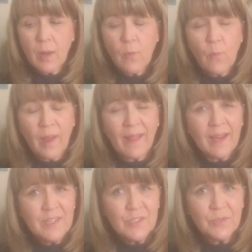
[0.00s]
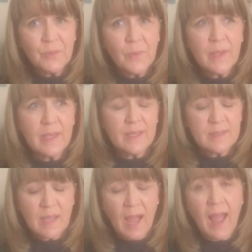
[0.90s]
what I do
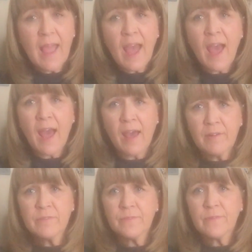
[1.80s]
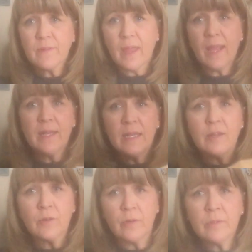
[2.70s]
is I have a
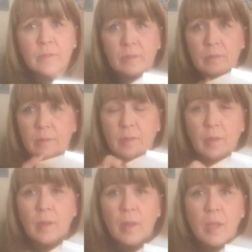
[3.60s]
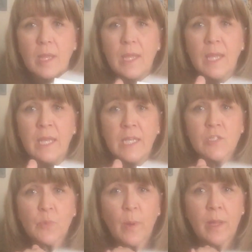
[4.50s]
needle in
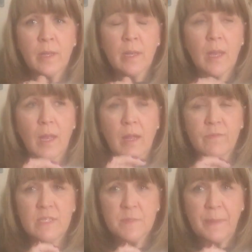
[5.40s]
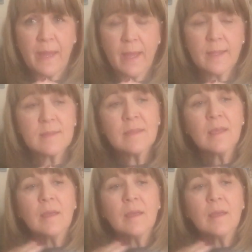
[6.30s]
each one of these bags.